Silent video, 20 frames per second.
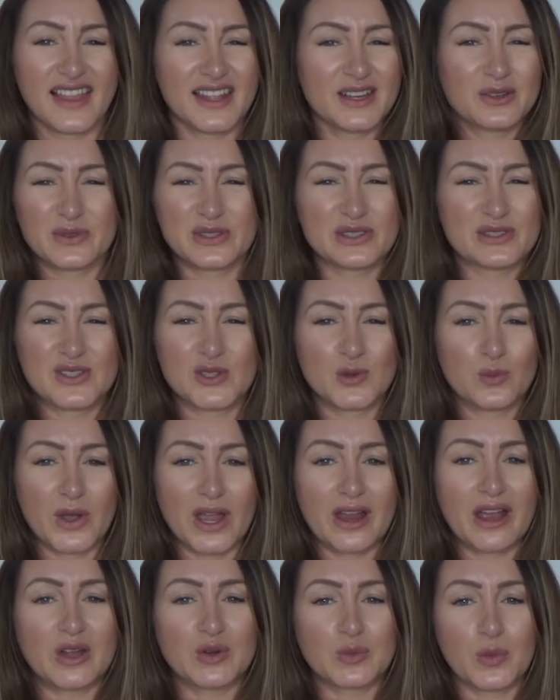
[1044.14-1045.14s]
wasn't
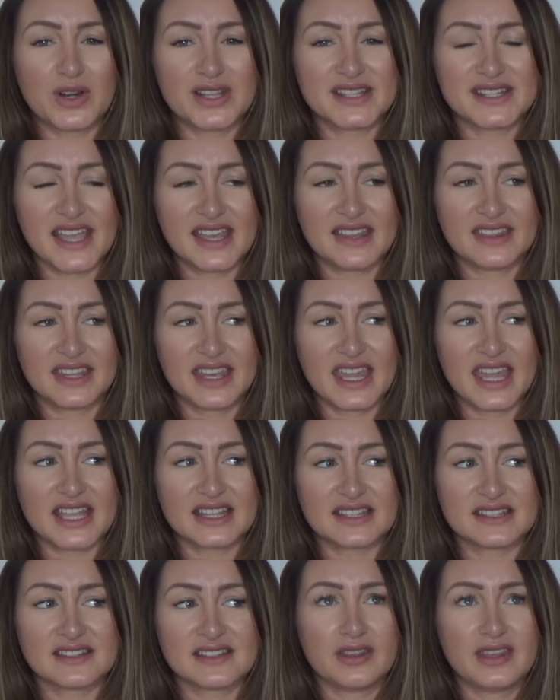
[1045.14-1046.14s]
somewhere I'd want to take the
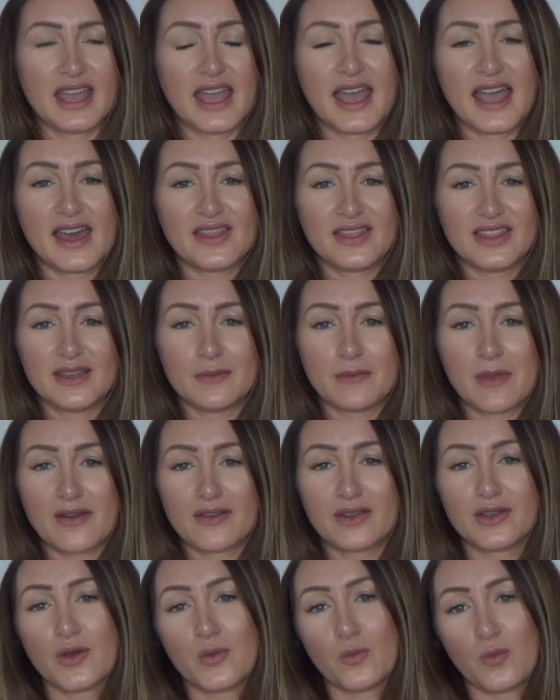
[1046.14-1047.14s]
kids. Yeah, the
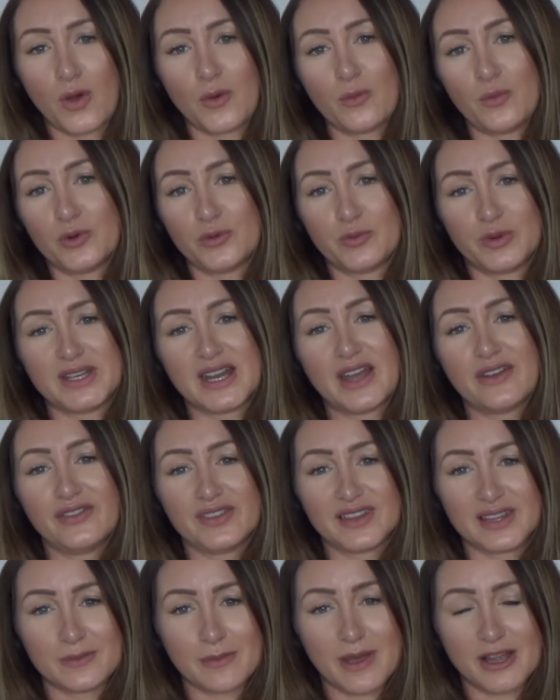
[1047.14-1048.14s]
American one would be
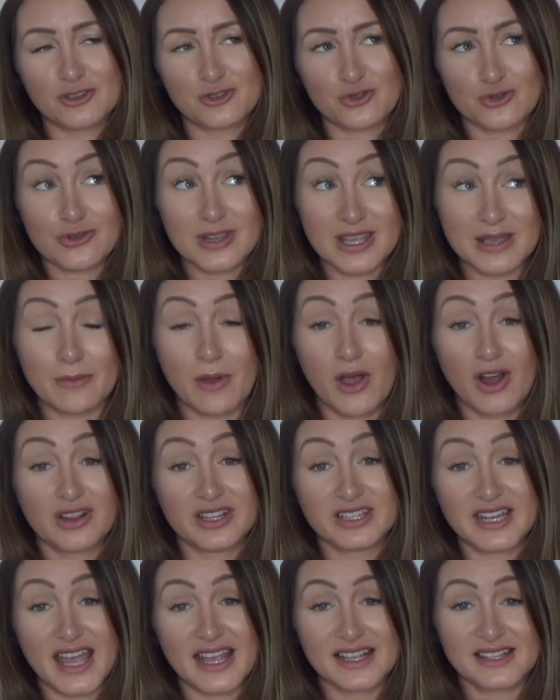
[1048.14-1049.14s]
definitely my dream
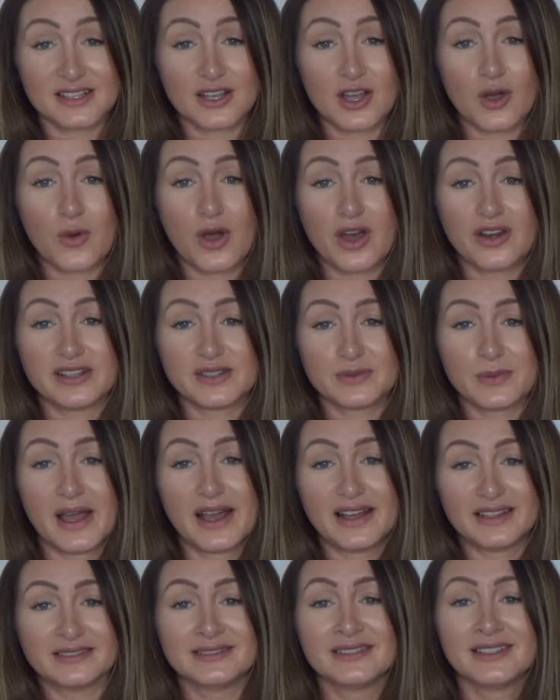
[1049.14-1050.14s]
holiday to go on as
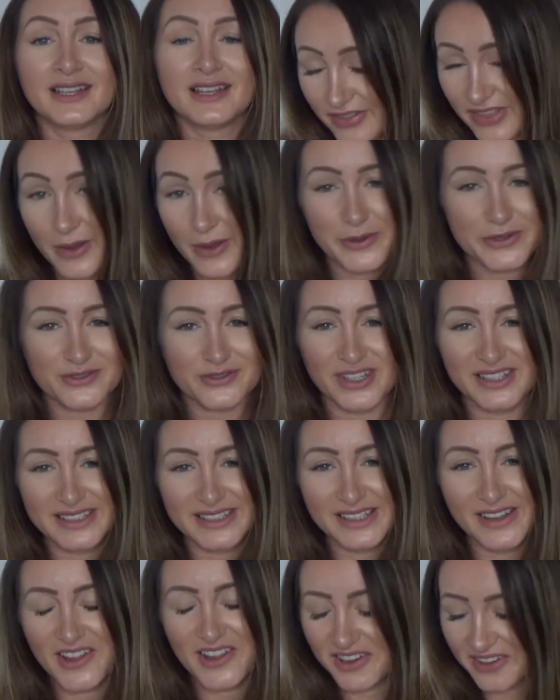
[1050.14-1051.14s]
well. That was
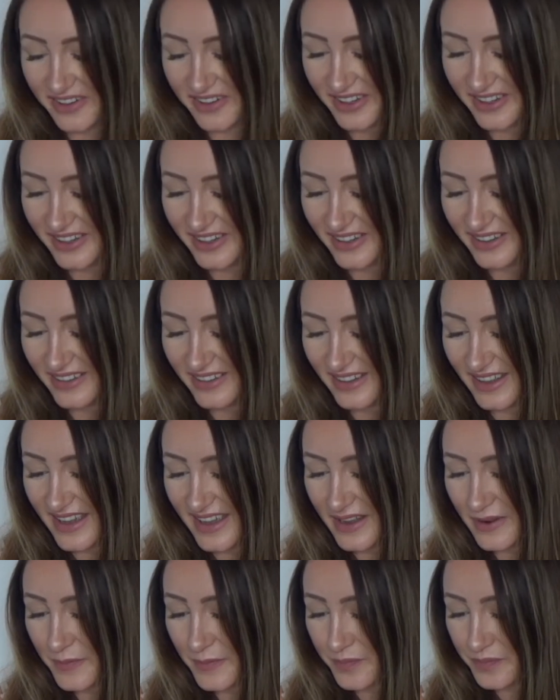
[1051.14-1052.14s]
really long.
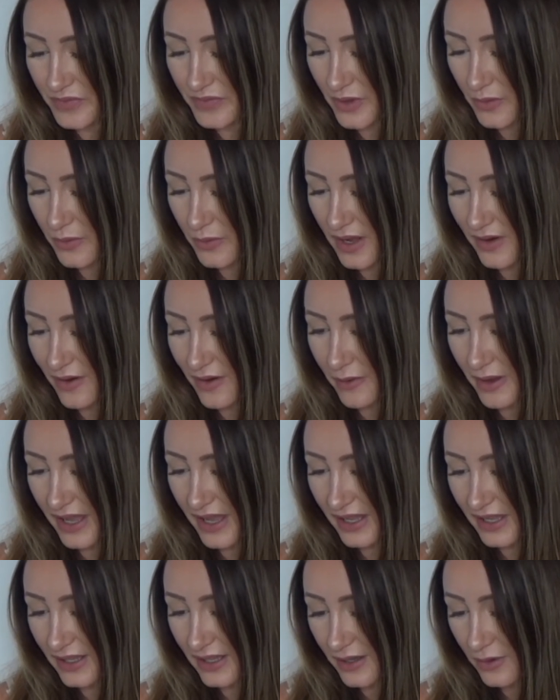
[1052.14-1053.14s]
Like, where are
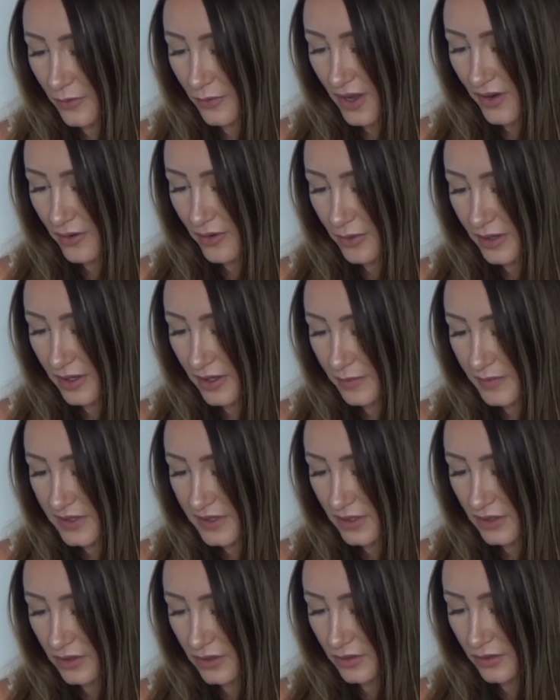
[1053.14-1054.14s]
we? Where are we up
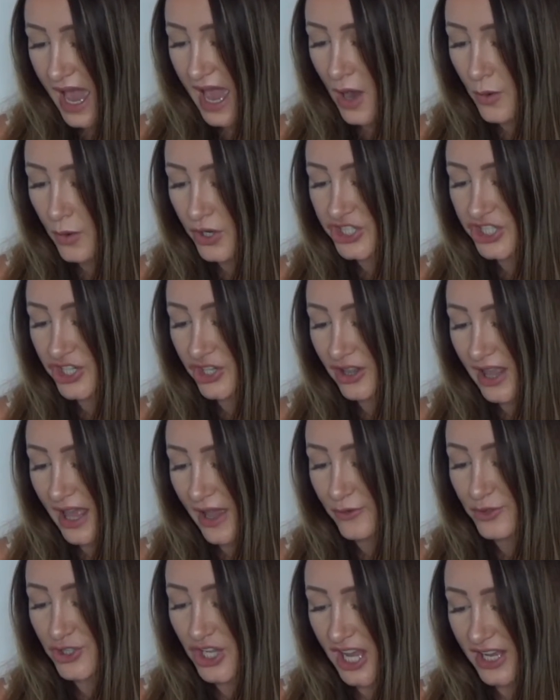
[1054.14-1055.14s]
to? How has your
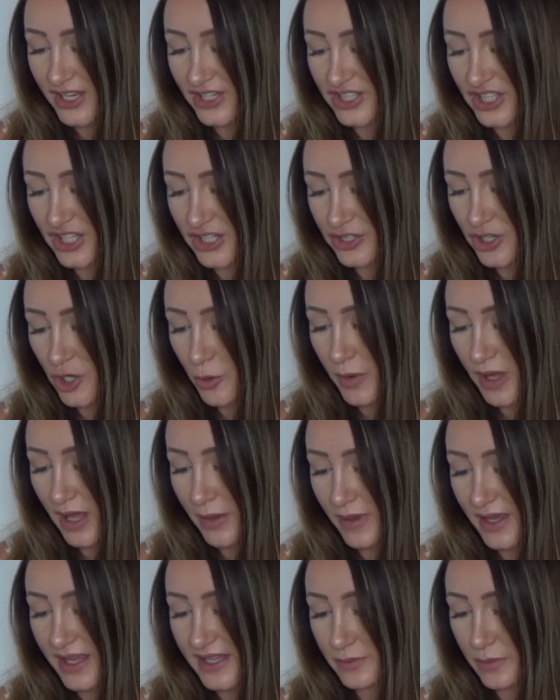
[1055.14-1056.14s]
life changed since your
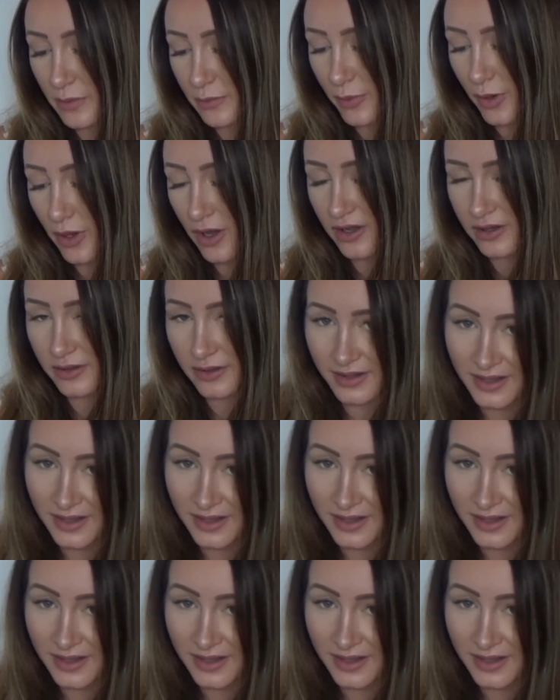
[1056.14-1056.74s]
baby has been born?